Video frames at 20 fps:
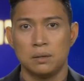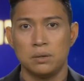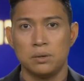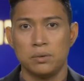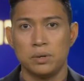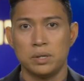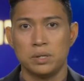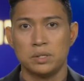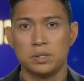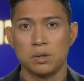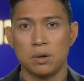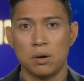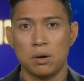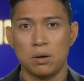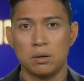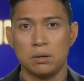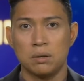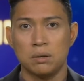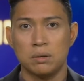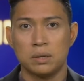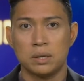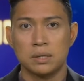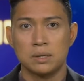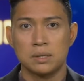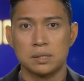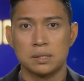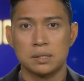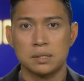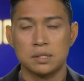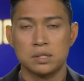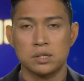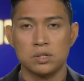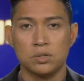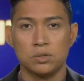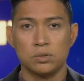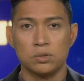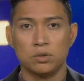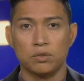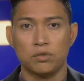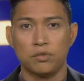Curious onlookers
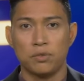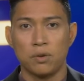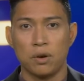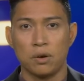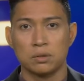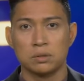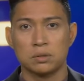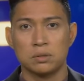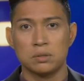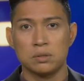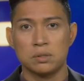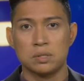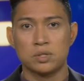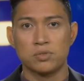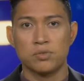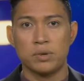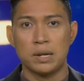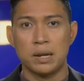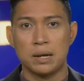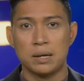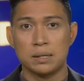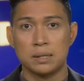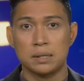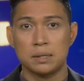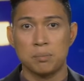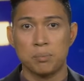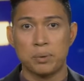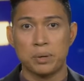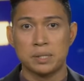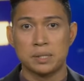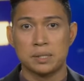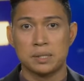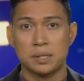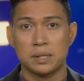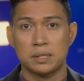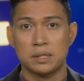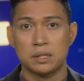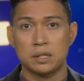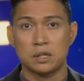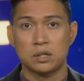continue to flock to Sri Lankan
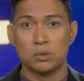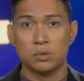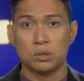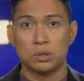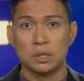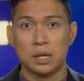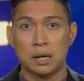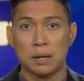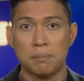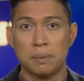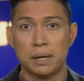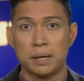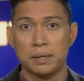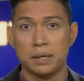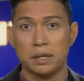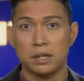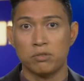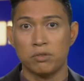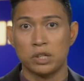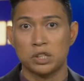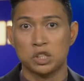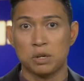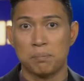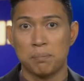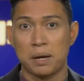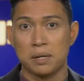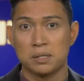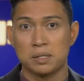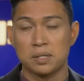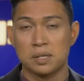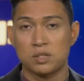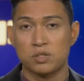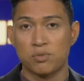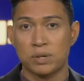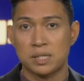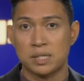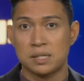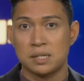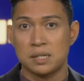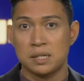President Gotabaya Rajapaksa's
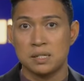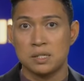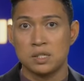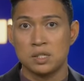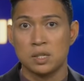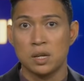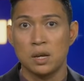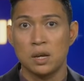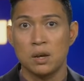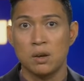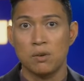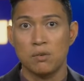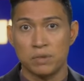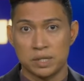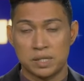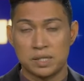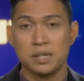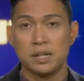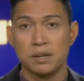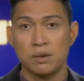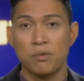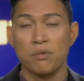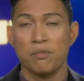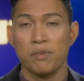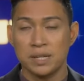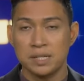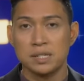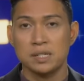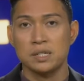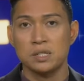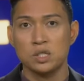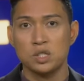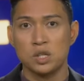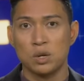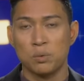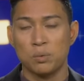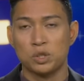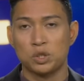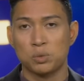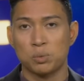residence,
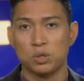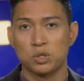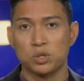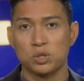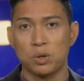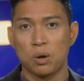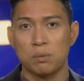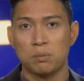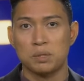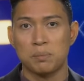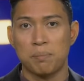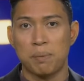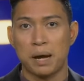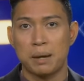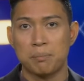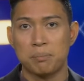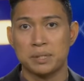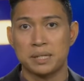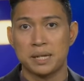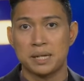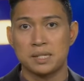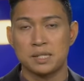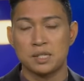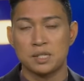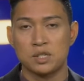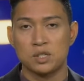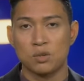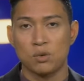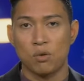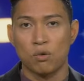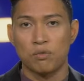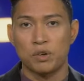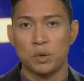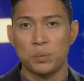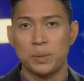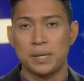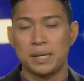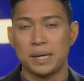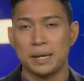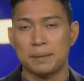which was stormed by protesters over the
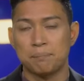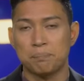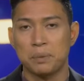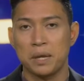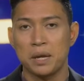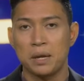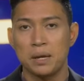weekend.